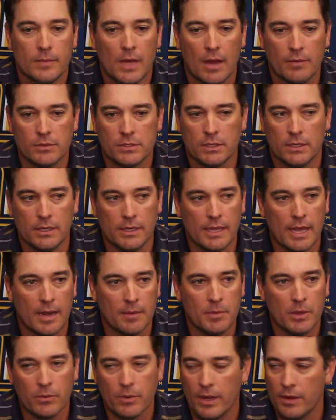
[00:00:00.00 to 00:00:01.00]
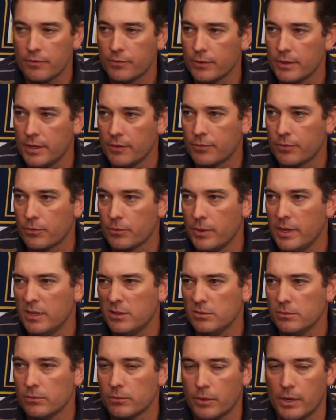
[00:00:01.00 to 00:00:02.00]
Obviously, you got to be ready for different
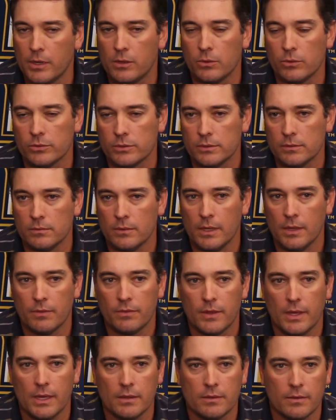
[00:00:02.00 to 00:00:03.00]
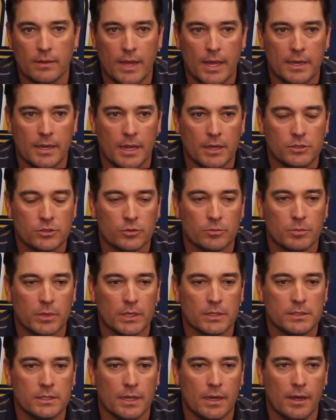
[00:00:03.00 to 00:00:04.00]
wrinkles and things of that nature,
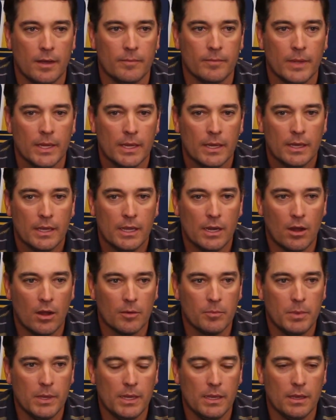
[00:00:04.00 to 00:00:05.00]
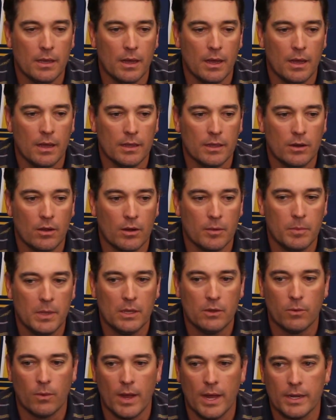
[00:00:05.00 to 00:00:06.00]
but it ought to
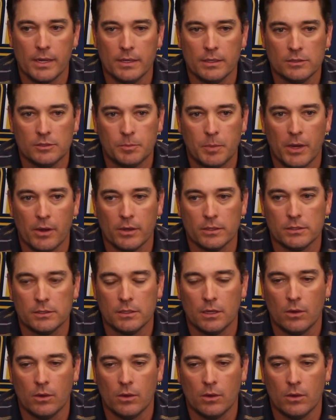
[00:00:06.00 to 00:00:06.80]
be quite an experience.